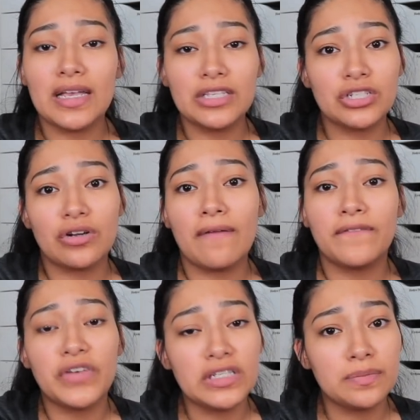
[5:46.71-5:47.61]
Instagram,
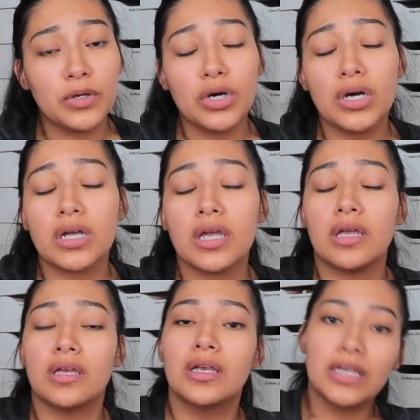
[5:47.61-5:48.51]
Facebook,
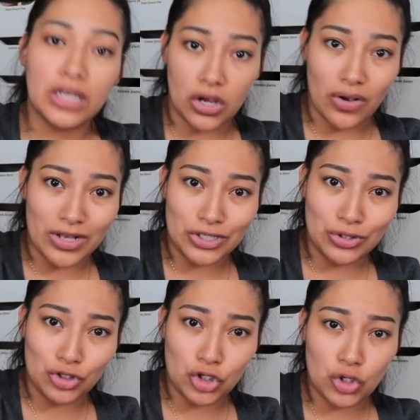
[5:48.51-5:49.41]
here on
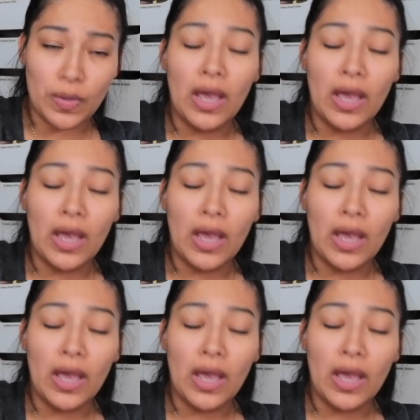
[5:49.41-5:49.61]
YouTube.